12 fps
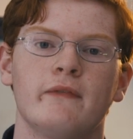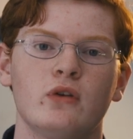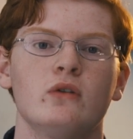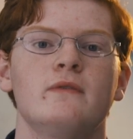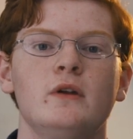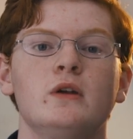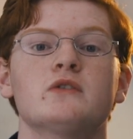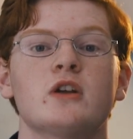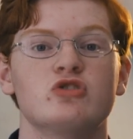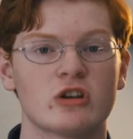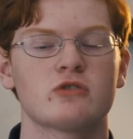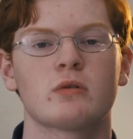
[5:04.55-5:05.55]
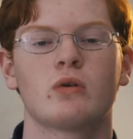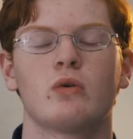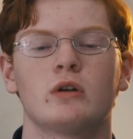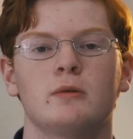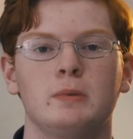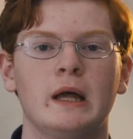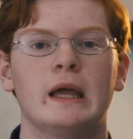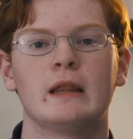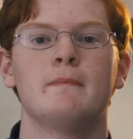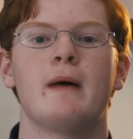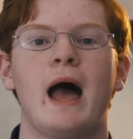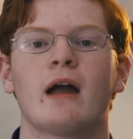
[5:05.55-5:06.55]
to the videos I just recorded, playing
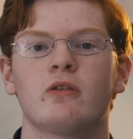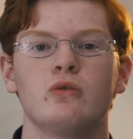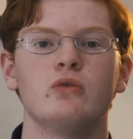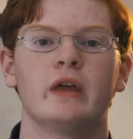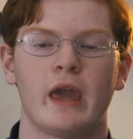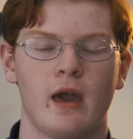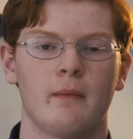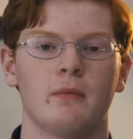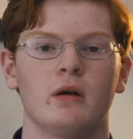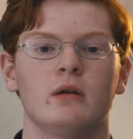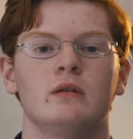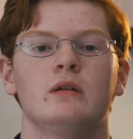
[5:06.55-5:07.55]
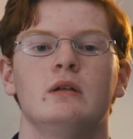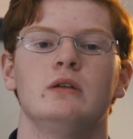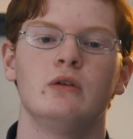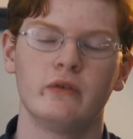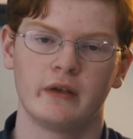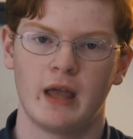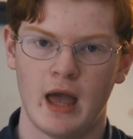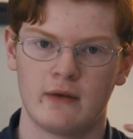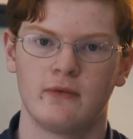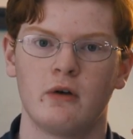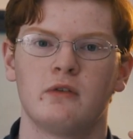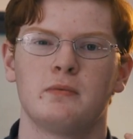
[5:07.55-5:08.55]
them back through the camera using
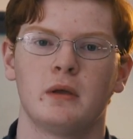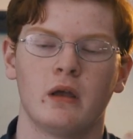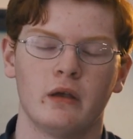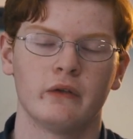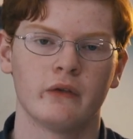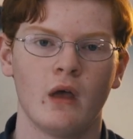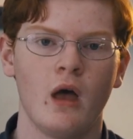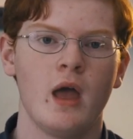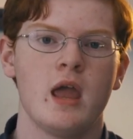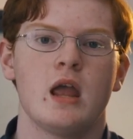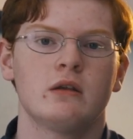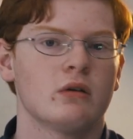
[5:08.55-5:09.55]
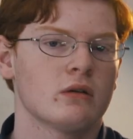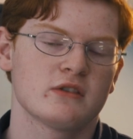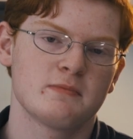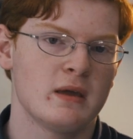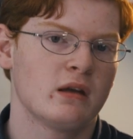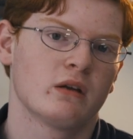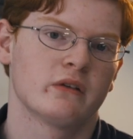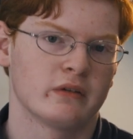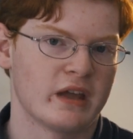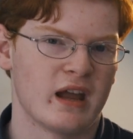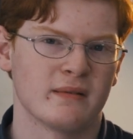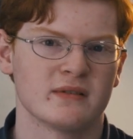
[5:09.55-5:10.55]
headphones, because internal speakers on
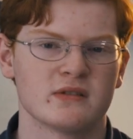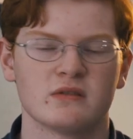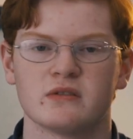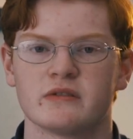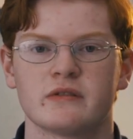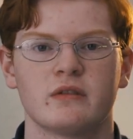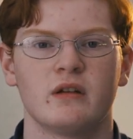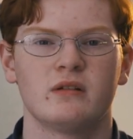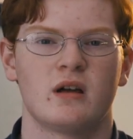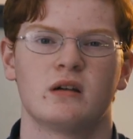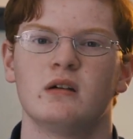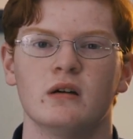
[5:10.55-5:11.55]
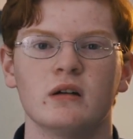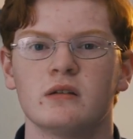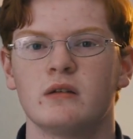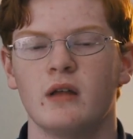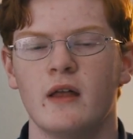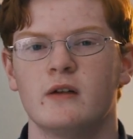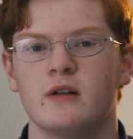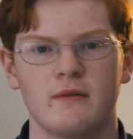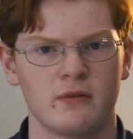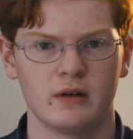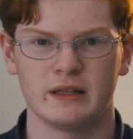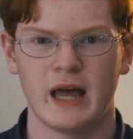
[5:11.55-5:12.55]
cameras are they're not good and they're
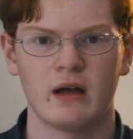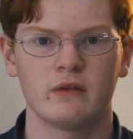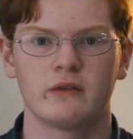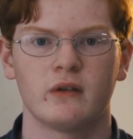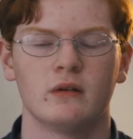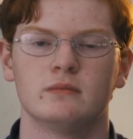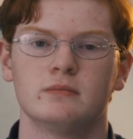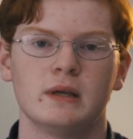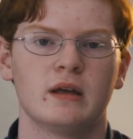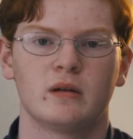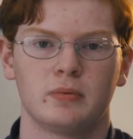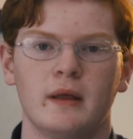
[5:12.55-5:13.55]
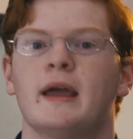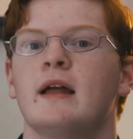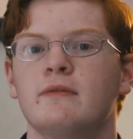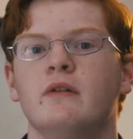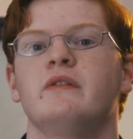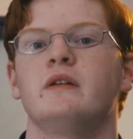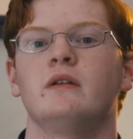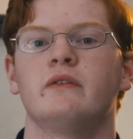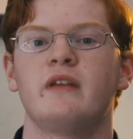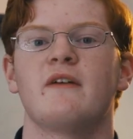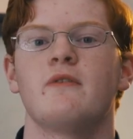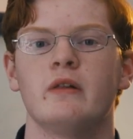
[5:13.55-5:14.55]
not very loud. So being able to plug headphones in is
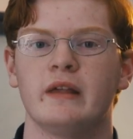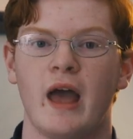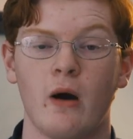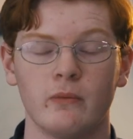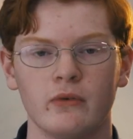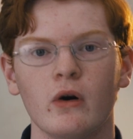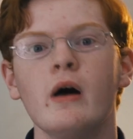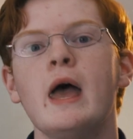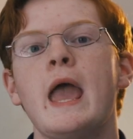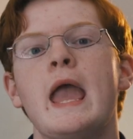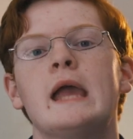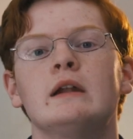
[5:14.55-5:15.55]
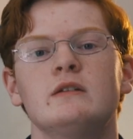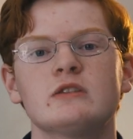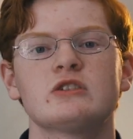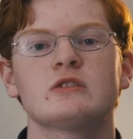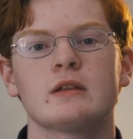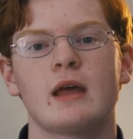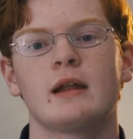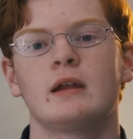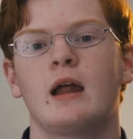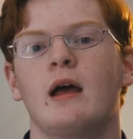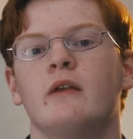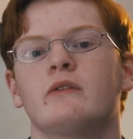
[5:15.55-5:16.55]
definitely helpful. In addition to that,
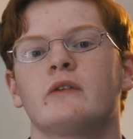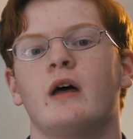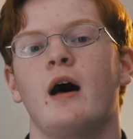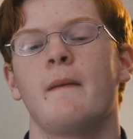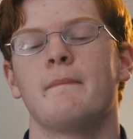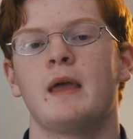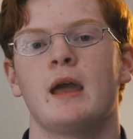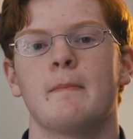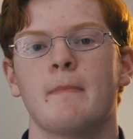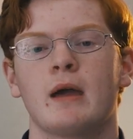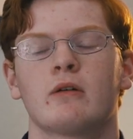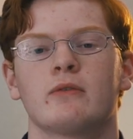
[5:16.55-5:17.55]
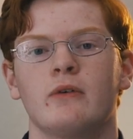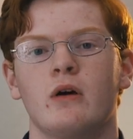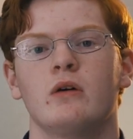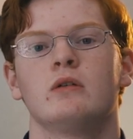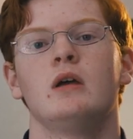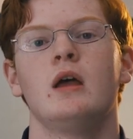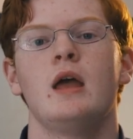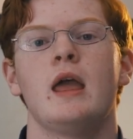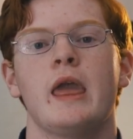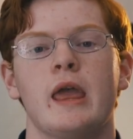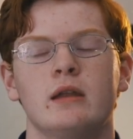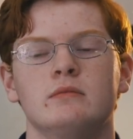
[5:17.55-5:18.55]
it has a microphone
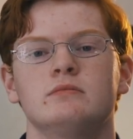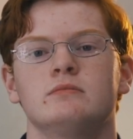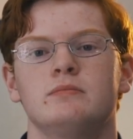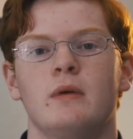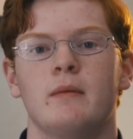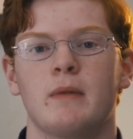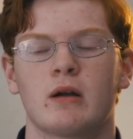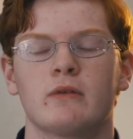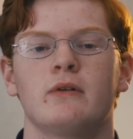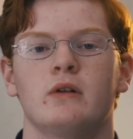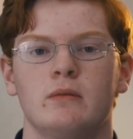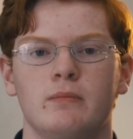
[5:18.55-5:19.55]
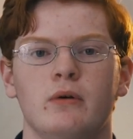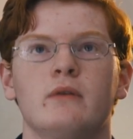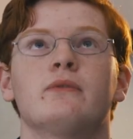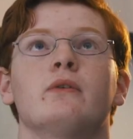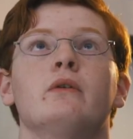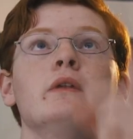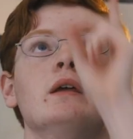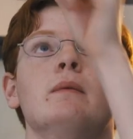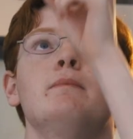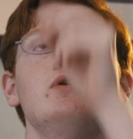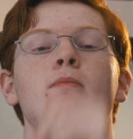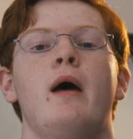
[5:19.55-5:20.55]
input for the
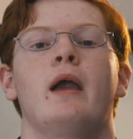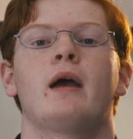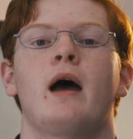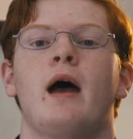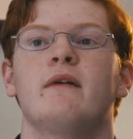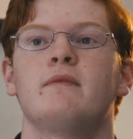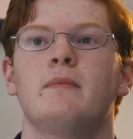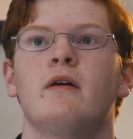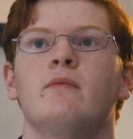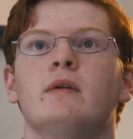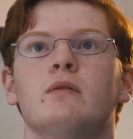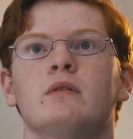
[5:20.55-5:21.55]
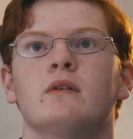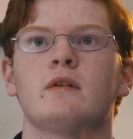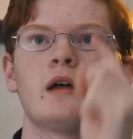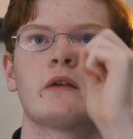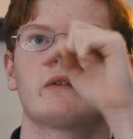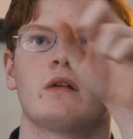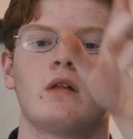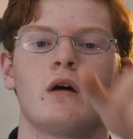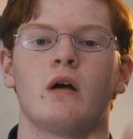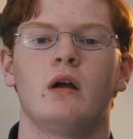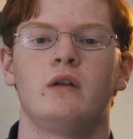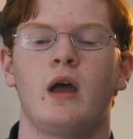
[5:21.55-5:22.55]
boom mic I have above me, which is
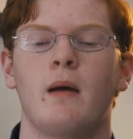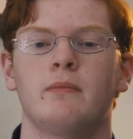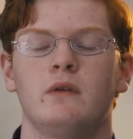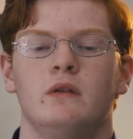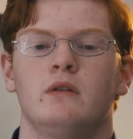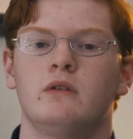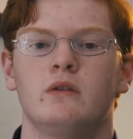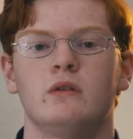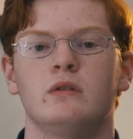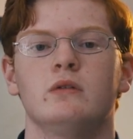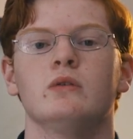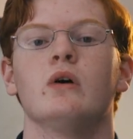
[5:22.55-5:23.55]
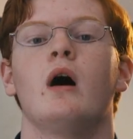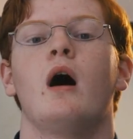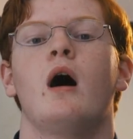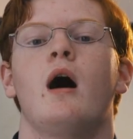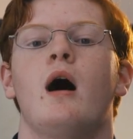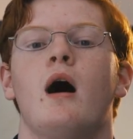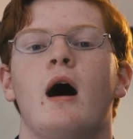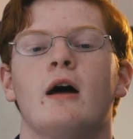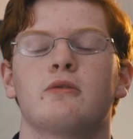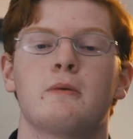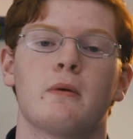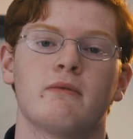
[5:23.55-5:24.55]
XLR adapted to
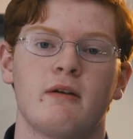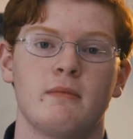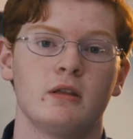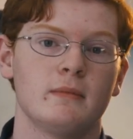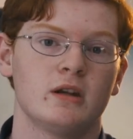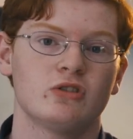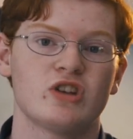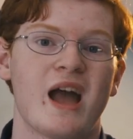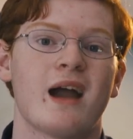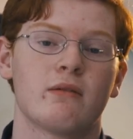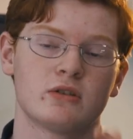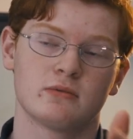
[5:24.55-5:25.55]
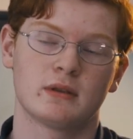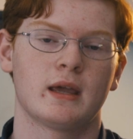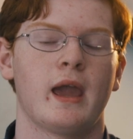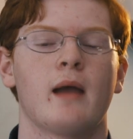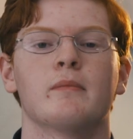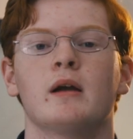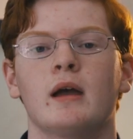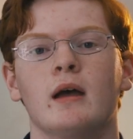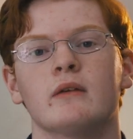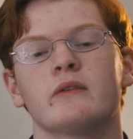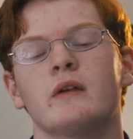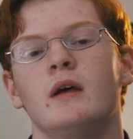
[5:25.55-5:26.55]
3.5mm jack, which is what the camera
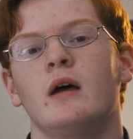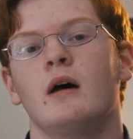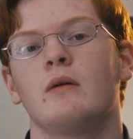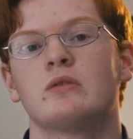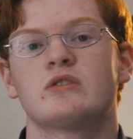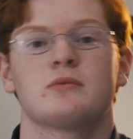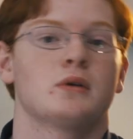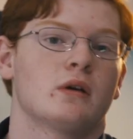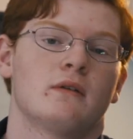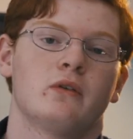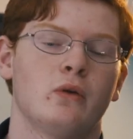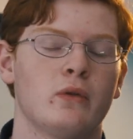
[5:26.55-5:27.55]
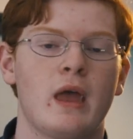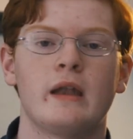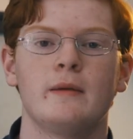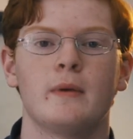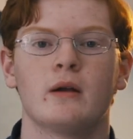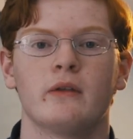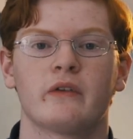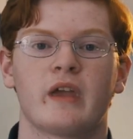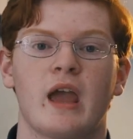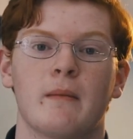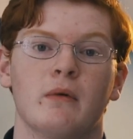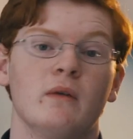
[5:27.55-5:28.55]
has, which is what you're gonna have to do with any mirrorless
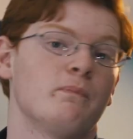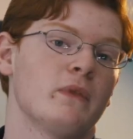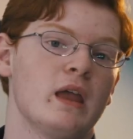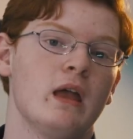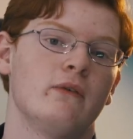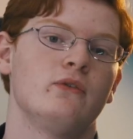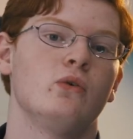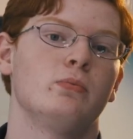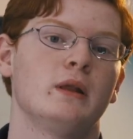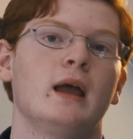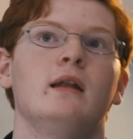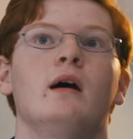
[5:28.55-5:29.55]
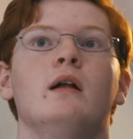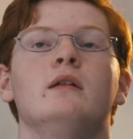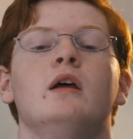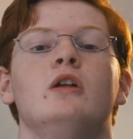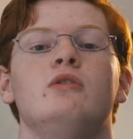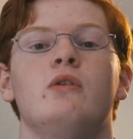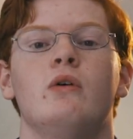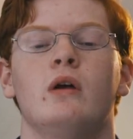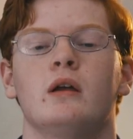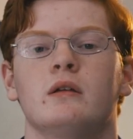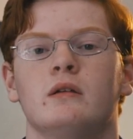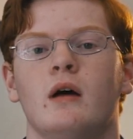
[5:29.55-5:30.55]
camera if you plan on
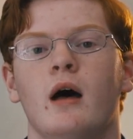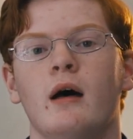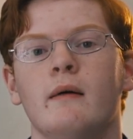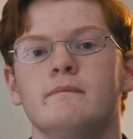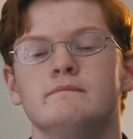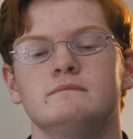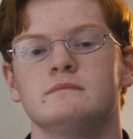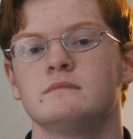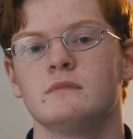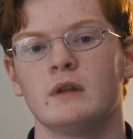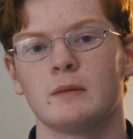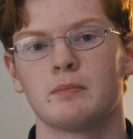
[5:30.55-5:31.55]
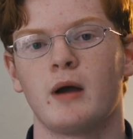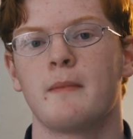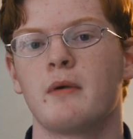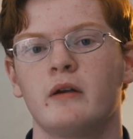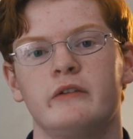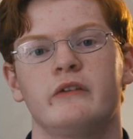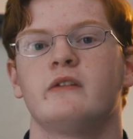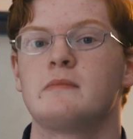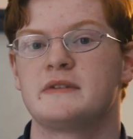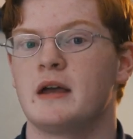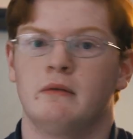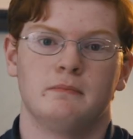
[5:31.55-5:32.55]
doing like primary system
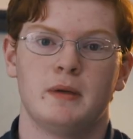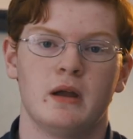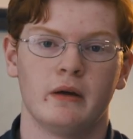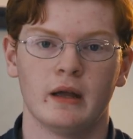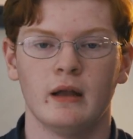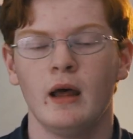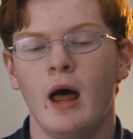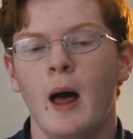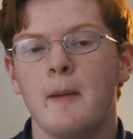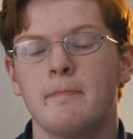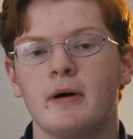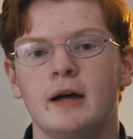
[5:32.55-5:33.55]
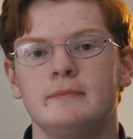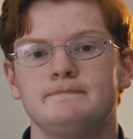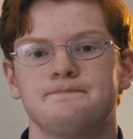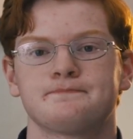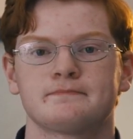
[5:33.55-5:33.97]
sound, period. But